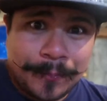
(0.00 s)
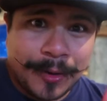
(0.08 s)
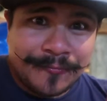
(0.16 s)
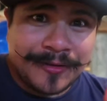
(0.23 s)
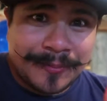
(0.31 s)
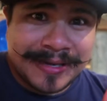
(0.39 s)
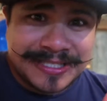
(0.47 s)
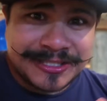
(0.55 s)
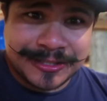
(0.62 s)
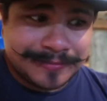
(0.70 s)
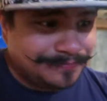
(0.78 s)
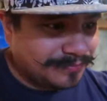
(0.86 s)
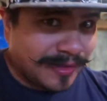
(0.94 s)
Perfect
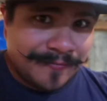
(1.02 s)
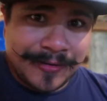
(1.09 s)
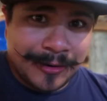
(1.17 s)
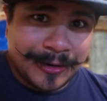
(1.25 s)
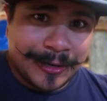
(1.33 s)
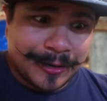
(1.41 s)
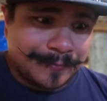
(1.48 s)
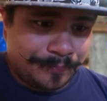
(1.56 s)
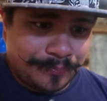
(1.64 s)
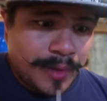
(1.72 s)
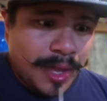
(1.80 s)
mixture, very good.